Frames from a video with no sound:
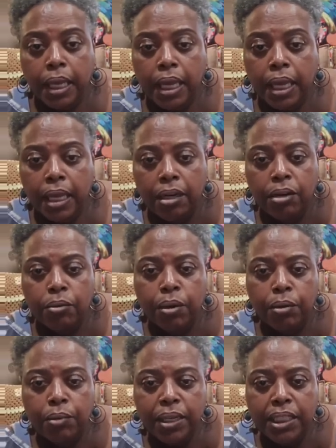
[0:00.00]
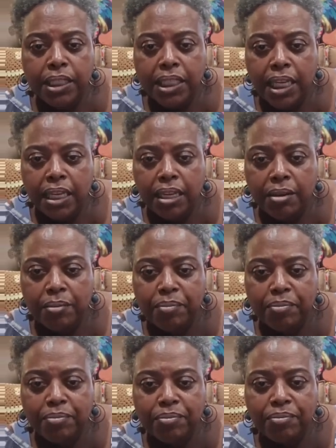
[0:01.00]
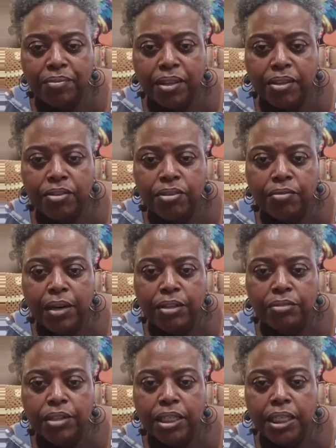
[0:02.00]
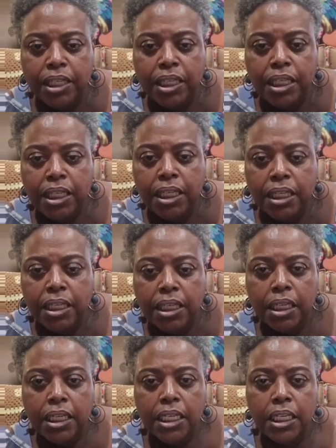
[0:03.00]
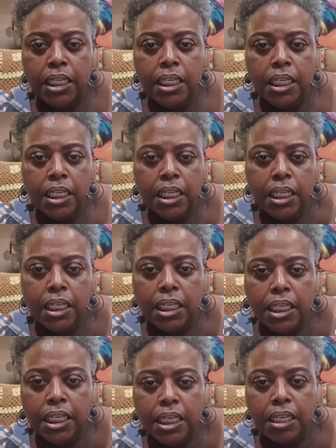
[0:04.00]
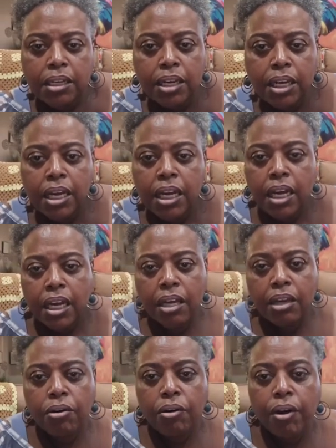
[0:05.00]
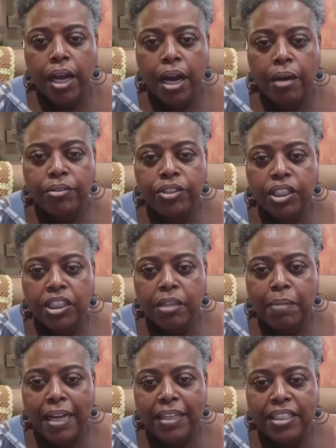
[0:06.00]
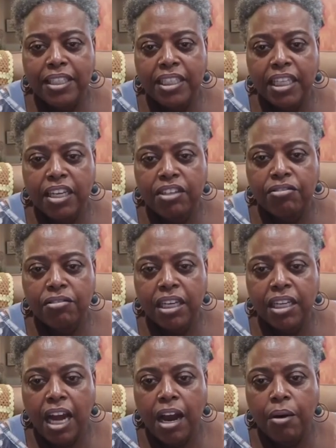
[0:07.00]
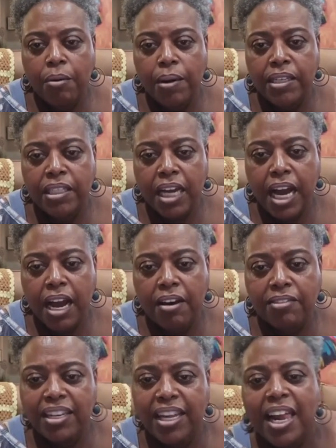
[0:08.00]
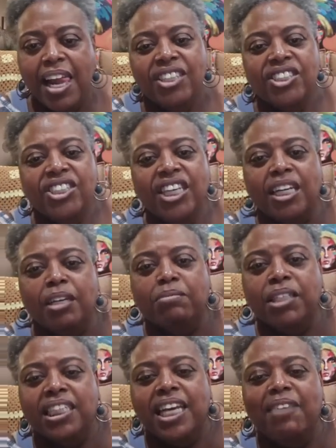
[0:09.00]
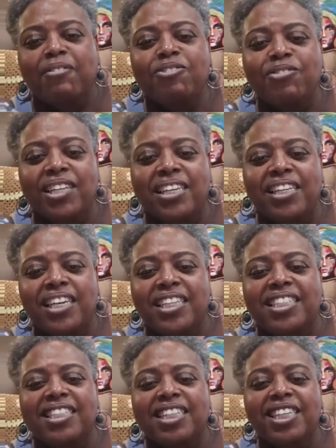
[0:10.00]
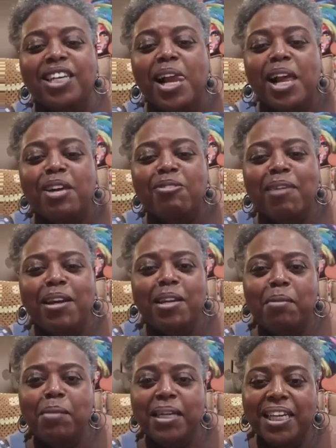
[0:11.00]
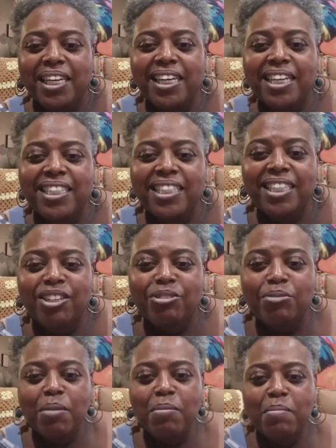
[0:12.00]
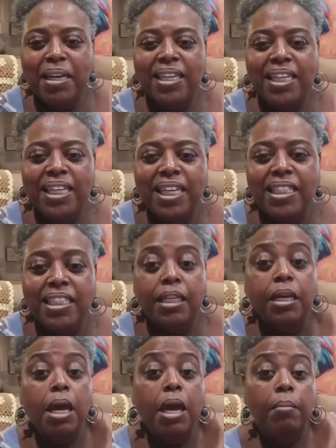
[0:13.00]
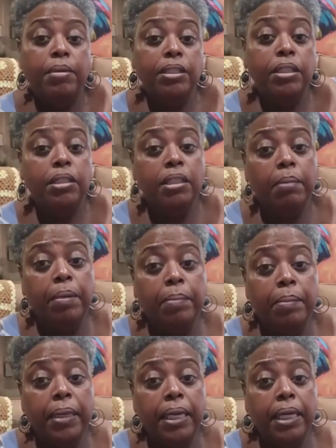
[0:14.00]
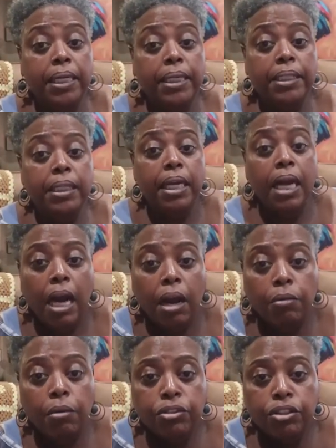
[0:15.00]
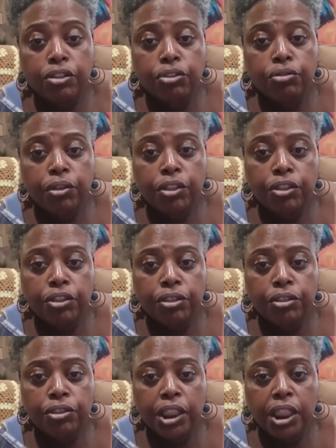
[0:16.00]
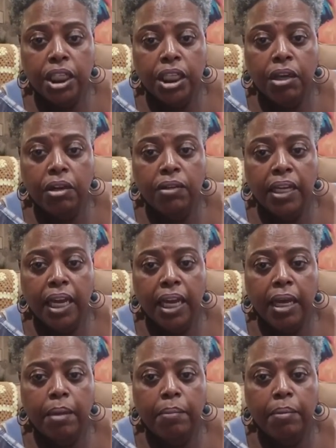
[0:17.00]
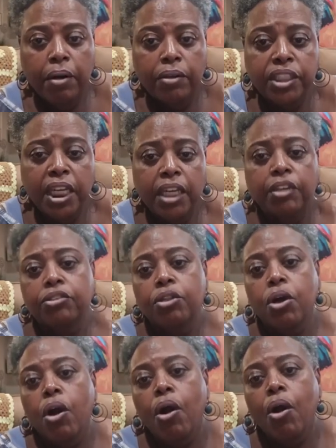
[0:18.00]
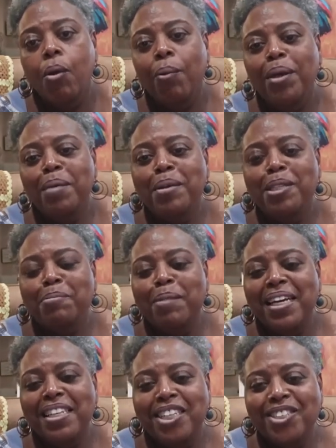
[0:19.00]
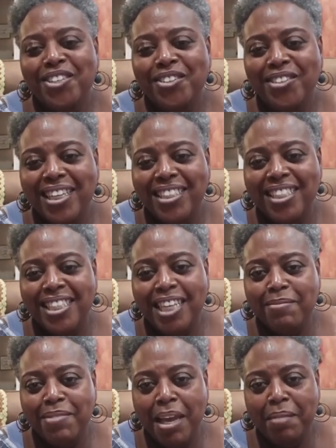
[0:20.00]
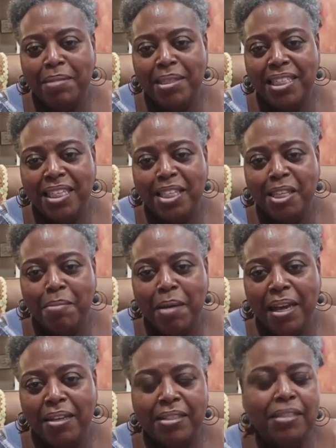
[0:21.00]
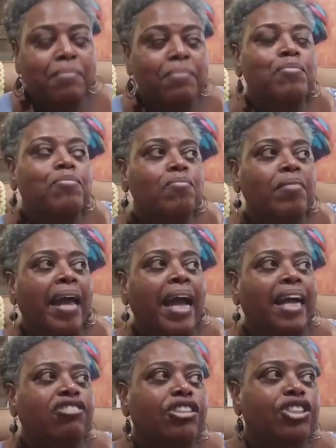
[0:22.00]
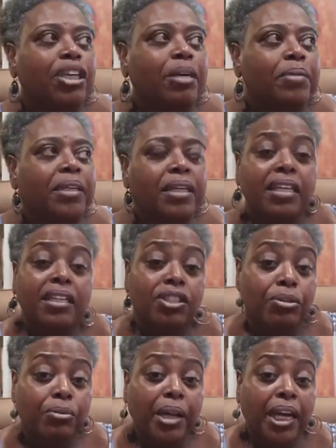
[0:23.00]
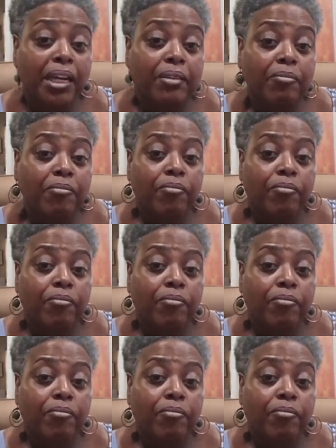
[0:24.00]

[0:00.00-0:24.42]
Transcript: And what Willie said, turn around, you did it again and again and again and again. L.Y.F.E, I was just about to say, you can always call. Shut up, Deacon Calvin, you ESD. You ain't nothing but an ESD, a troublemaking ESD. But see, some people lazy. I wanted to join a church and he only had partakers. Well, let me explain that to you. That's the same thing, Miss Cynthia Banks. Actually, John P. Key is correct.